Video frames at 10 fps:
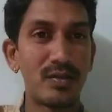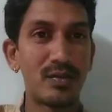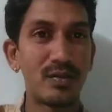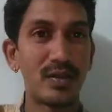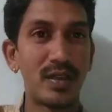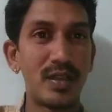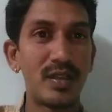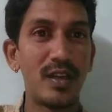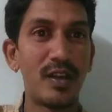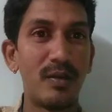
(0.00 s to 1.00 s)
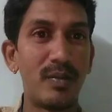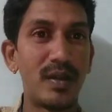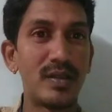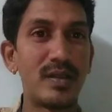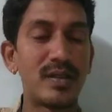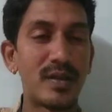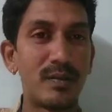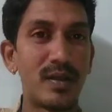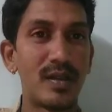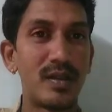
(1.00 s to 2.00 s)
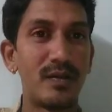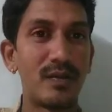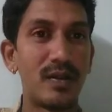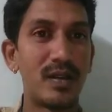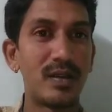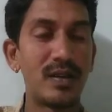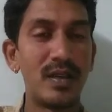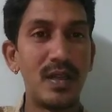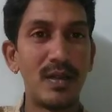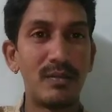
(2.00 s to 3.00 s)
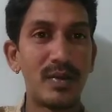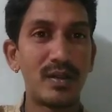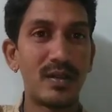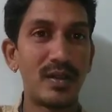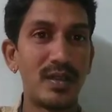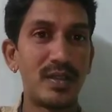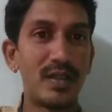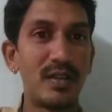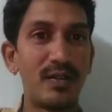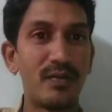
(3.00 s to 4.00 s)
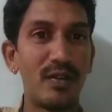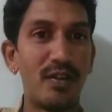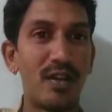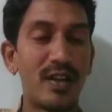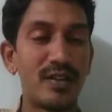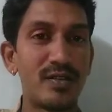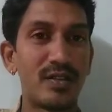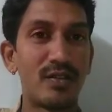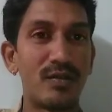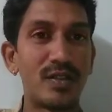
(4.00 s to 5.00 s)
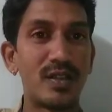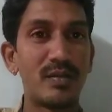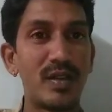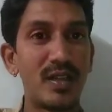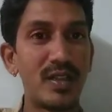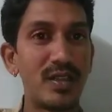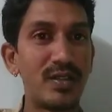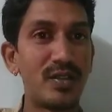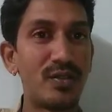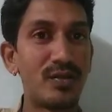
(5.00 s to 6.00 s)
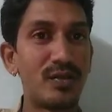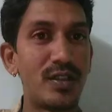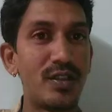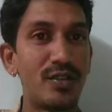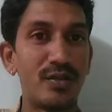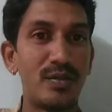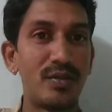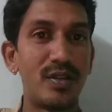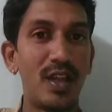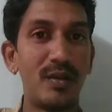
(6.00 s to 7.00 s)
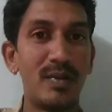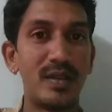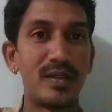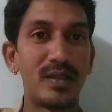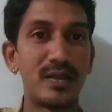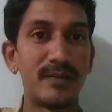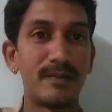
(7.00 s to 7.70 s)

So it is little bit some other difficult, but not easy. If you have understood concept, it is easy to redistribute the elements.